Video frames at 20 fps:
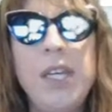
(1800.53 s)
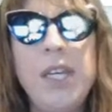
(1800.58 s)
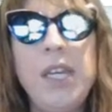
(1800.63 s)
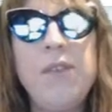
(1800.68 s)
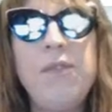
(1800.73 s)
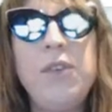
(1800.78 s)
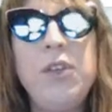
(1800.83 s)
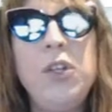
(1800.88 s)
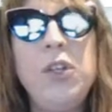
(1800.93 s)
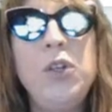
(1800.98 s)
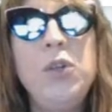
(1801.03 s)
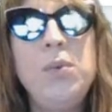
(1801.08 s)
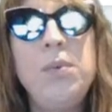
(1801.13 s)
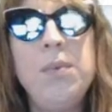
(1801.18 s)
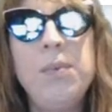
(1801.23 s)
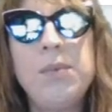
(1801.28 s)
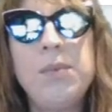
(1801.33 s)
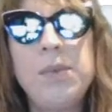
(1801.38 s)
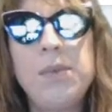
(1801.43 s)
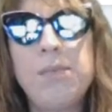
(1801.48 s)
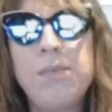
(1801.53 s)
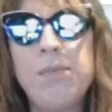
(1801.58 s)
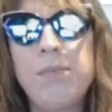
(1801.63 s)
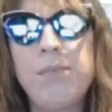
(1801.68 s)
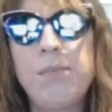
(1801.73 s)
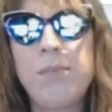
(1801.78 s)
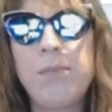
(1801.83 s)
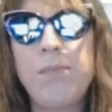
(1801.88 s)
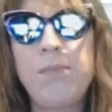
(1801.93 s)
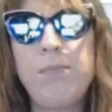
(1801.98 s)
if you
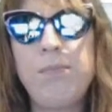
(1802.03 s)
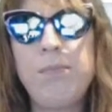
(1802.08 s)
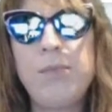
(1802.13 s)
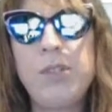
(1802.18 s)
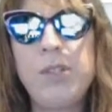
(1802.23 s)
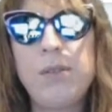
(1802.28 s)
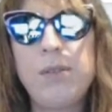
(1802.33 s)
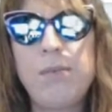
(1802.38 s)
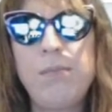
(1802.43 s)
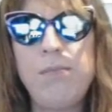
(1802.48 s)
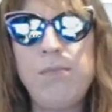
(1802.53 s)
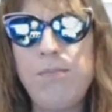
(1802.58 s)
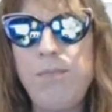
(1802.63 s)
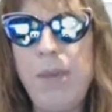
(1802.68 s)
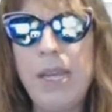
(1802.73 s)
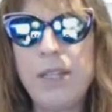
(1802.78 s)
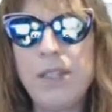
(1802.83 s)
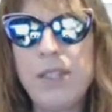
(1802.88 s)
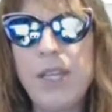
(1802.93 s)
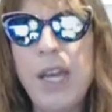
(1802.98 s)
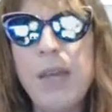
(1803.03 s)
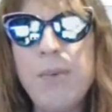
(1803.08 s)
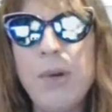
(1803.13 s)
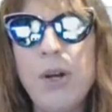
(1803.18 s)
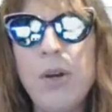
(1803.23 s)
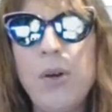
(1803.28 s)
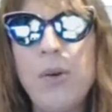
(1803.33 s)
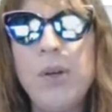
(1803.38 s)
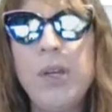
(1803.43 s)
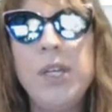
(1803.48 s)
make a
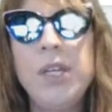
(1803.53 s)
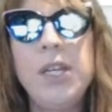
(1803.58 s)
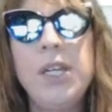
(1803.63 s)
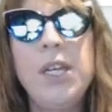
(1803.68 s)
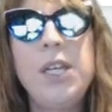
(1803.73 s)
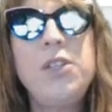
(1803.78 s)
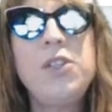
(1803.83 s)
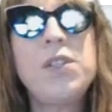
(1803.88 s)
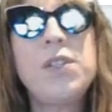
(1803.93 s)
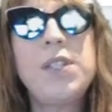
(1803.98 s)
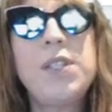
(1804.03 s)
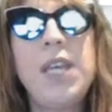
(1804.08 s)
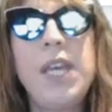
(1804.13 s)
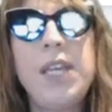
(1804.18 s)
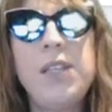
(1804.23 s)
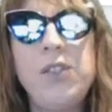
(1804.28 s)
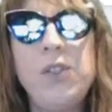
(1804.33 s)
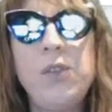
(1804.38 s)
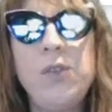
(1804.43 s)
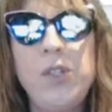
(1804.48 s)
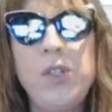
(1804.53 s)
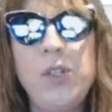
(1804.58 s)
typo, it just takes you